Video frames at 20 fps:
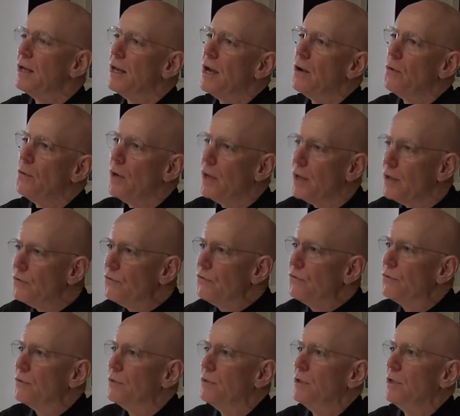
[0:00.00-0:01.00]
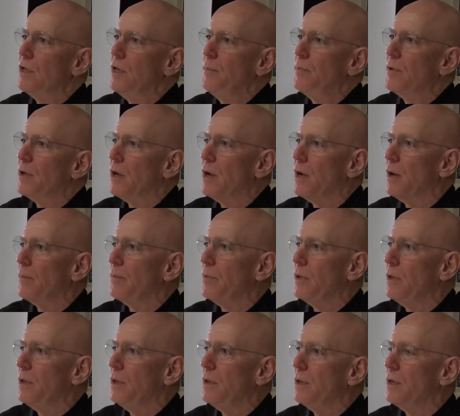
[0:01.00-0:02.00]
allow us to keep a
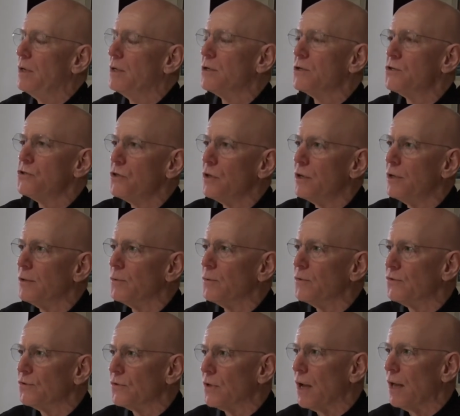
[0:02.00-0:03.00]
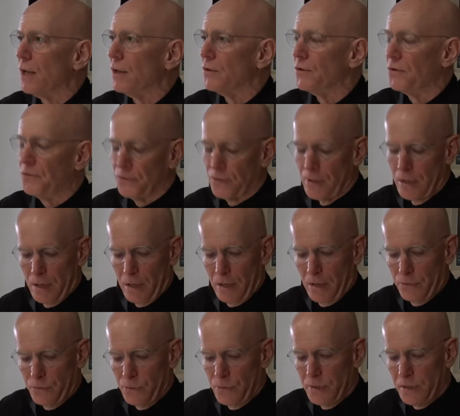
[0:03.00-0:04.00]
copy and to share it with scholars
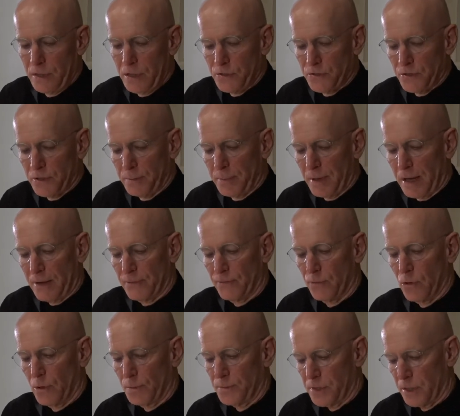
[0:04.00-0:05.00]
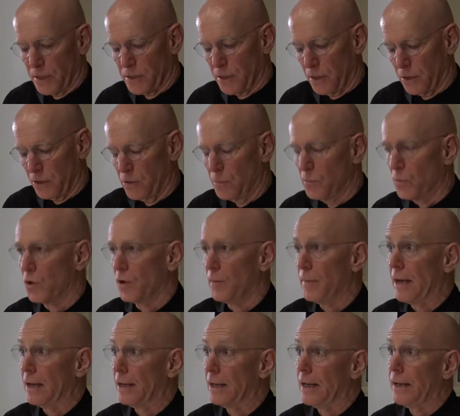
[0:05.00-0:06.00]
through the digital platforms I'll tell you more
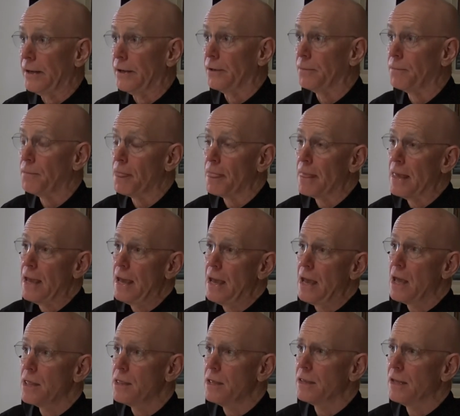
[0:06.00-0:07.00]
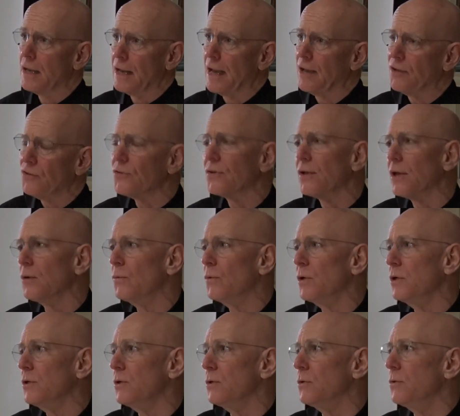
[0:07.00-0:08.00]
about later. And then the last thing
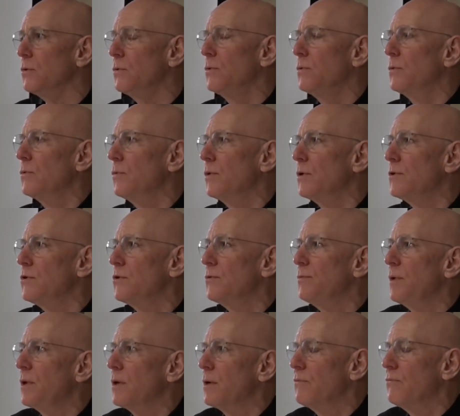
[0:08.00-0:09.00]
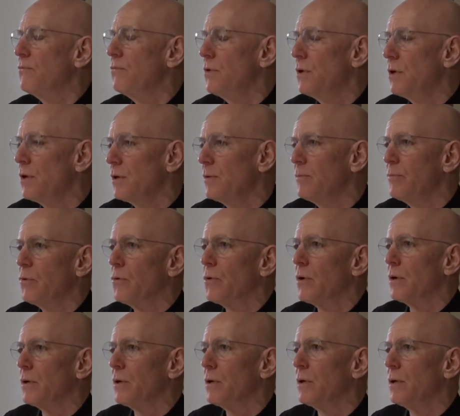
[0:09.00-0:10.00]
we do, which has become very
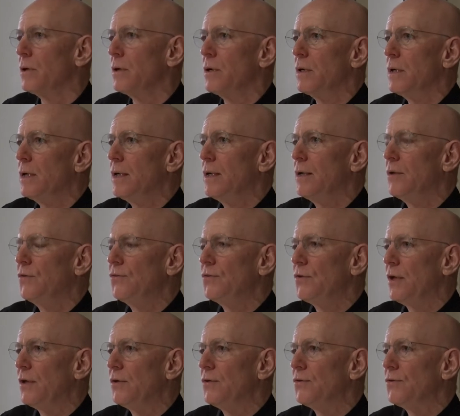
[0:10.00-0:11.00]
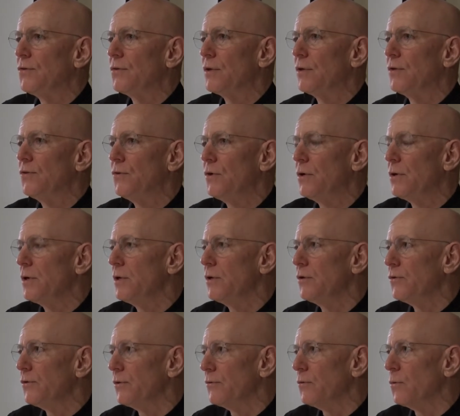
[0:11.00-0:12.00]
important since the
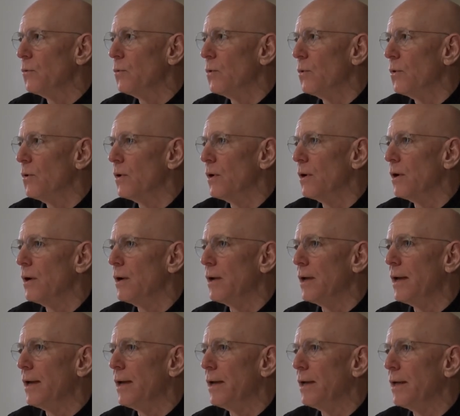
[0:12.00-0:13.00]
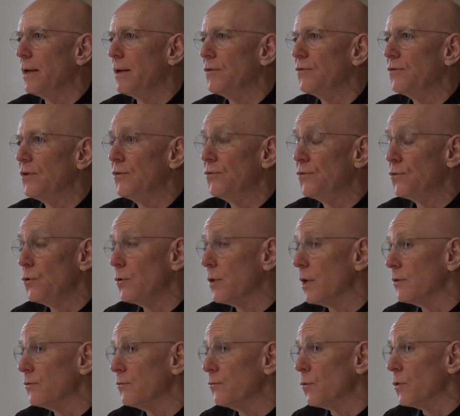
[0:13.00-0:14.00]
Syrian civil war and since
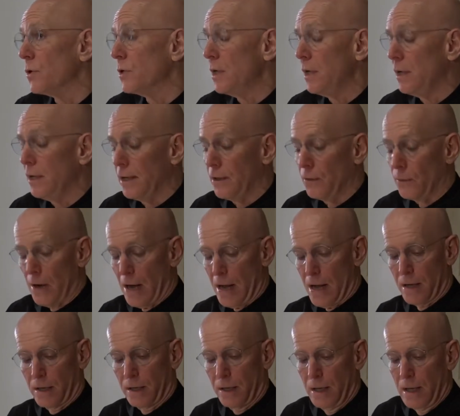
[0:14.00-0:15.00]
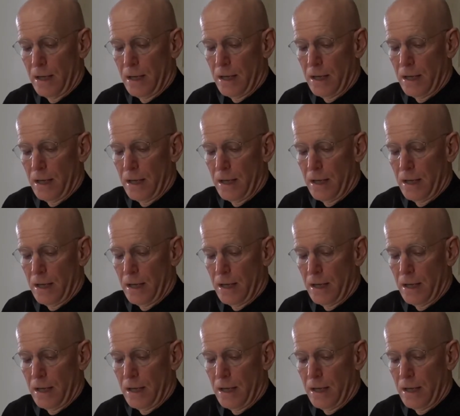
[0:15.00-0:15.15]
2014 in Iraq,